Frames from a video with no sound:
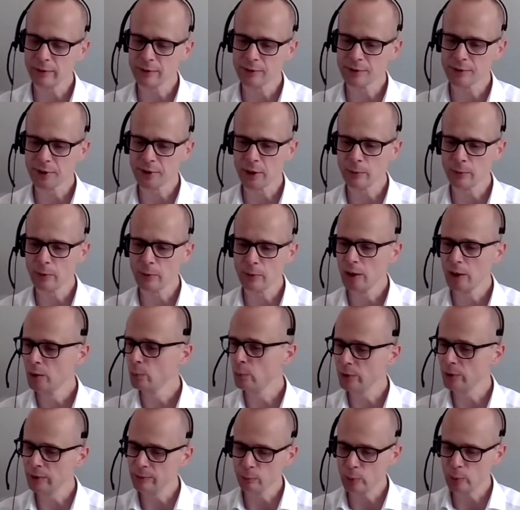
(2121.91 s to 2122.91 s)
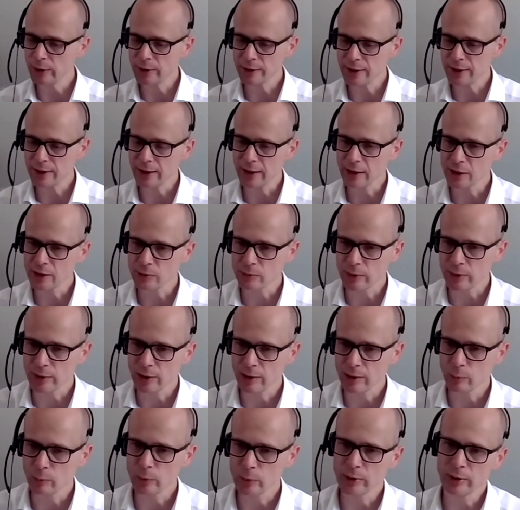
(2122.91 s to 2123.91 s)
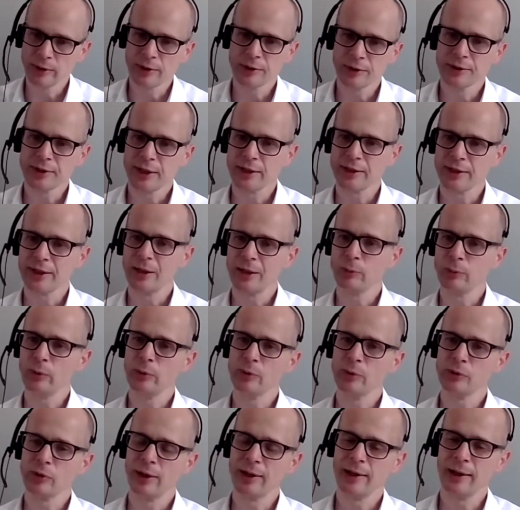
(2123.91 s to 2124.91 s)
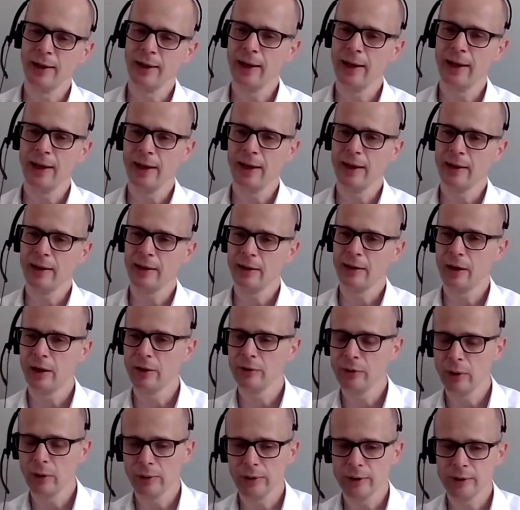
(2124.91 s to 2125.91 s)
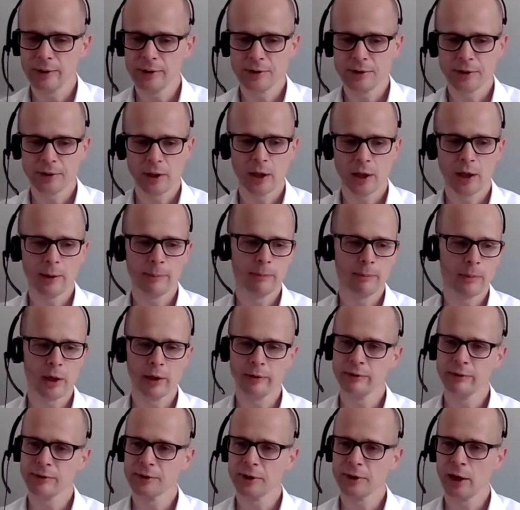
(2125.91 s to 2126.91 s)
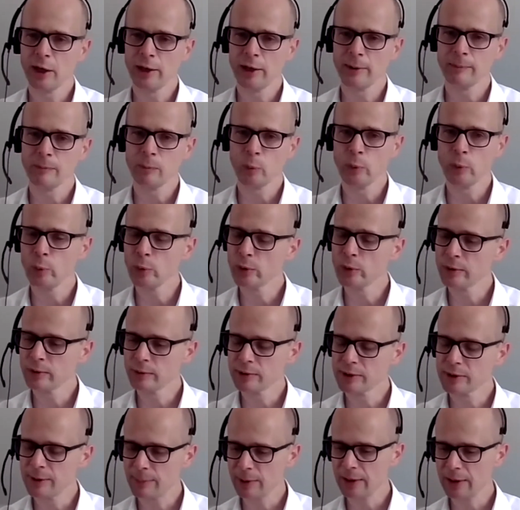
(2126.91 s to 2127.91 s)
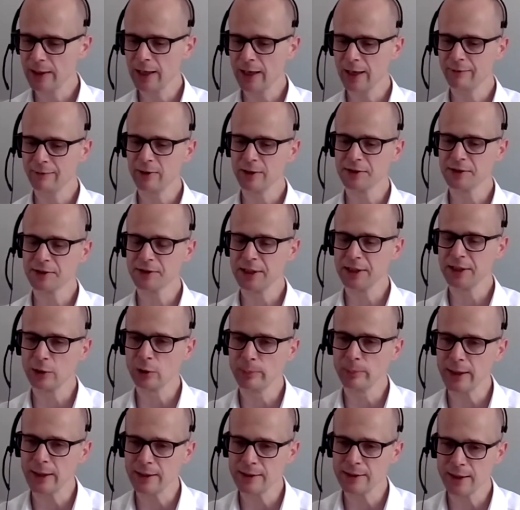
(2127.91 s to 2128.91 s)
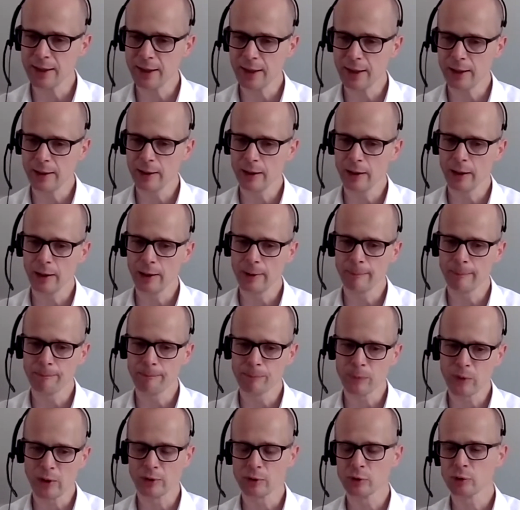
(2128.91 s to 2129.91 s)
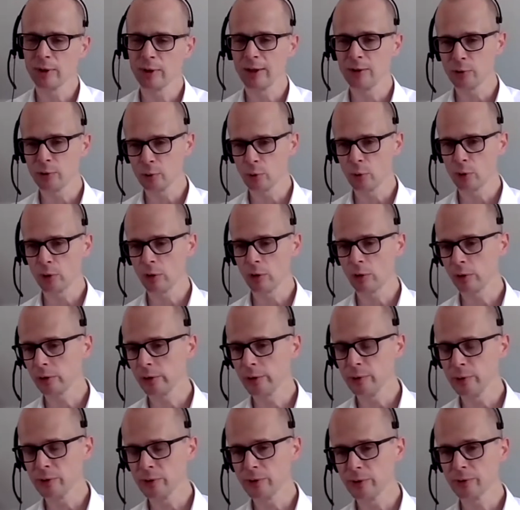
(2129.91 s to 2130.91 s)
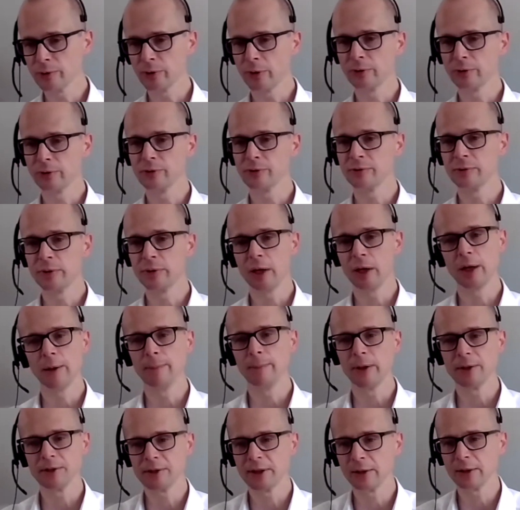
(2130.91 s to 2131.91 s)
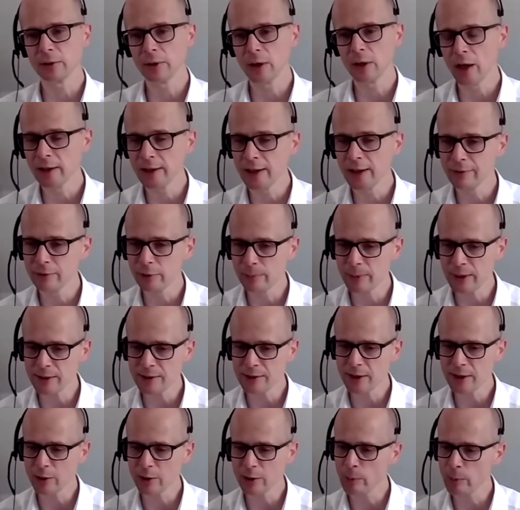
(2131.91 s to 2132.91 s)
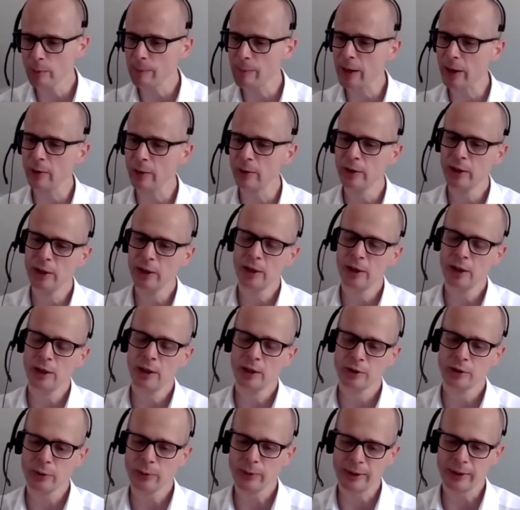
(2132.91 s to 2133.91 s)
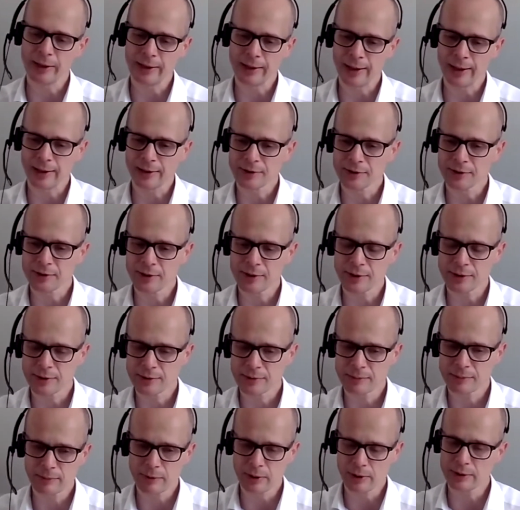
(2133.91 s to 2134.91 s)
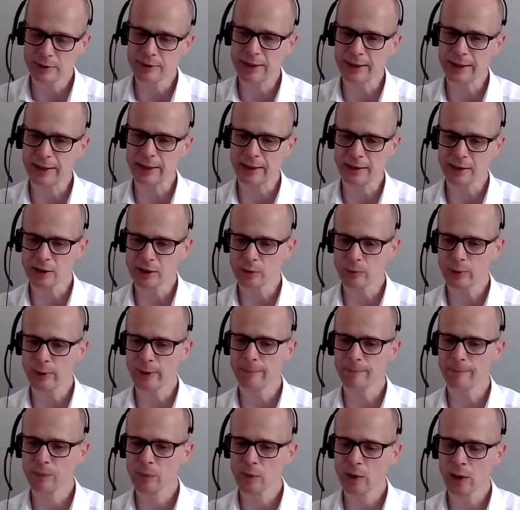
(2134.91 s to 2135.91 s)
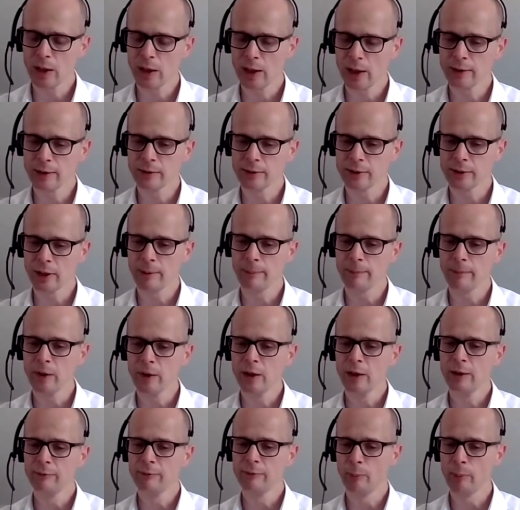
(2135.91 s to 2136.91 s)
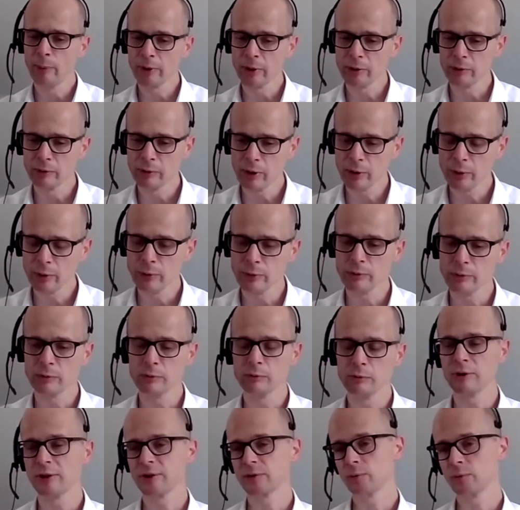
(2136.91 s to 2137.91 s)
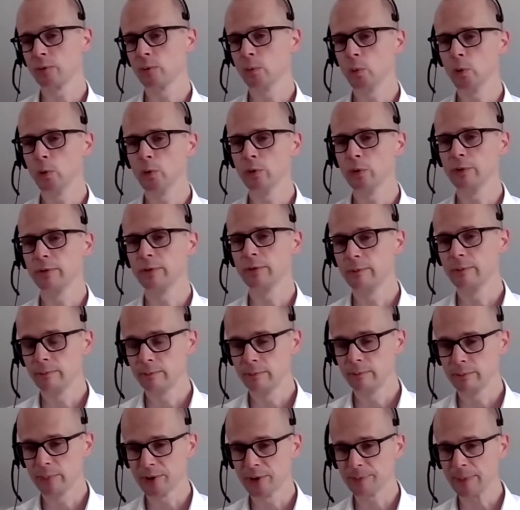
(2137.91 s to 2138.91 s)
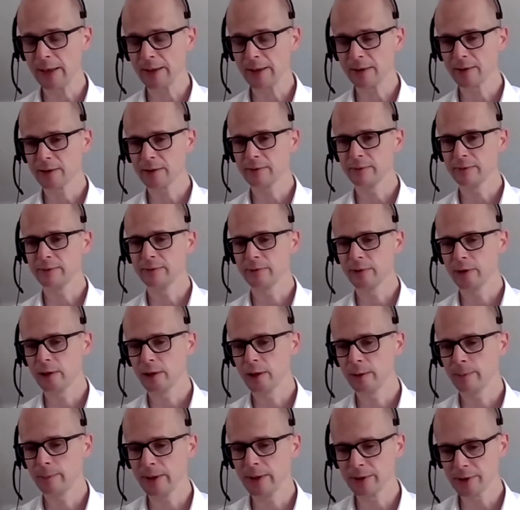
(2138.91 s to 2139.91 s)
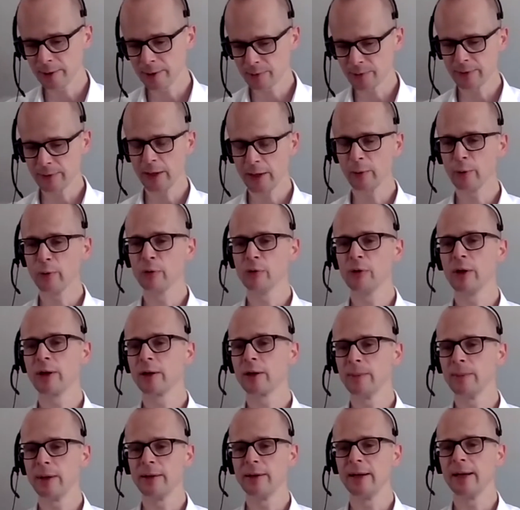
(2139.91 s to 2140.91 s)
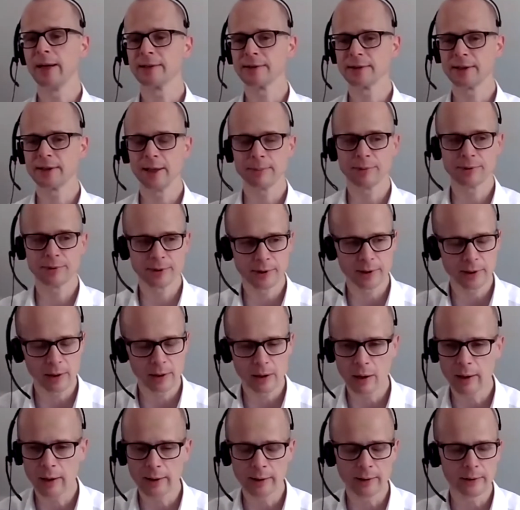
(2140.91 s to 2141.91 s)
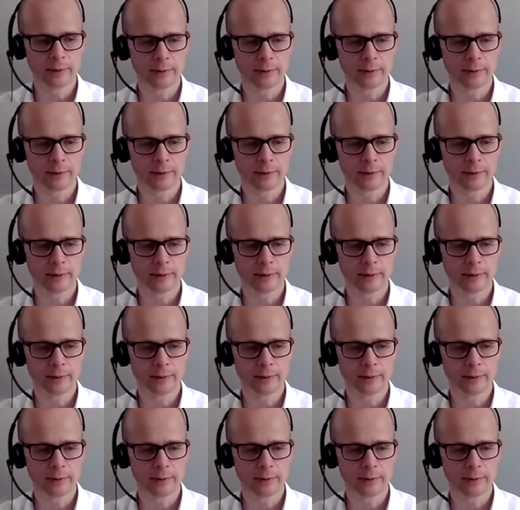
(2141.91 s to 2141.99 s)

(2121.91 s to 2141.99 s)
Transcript: So we'd dig into it and we'd understand it, and we would try and layer our knowledge over time. We wouldn't typically have a single meeting and try and draw conclusions on a single high-level meeting. It would be about doing the analysis, digging into it, and forming our own risk-reward perspective in terms of how we recommend next steps to the client.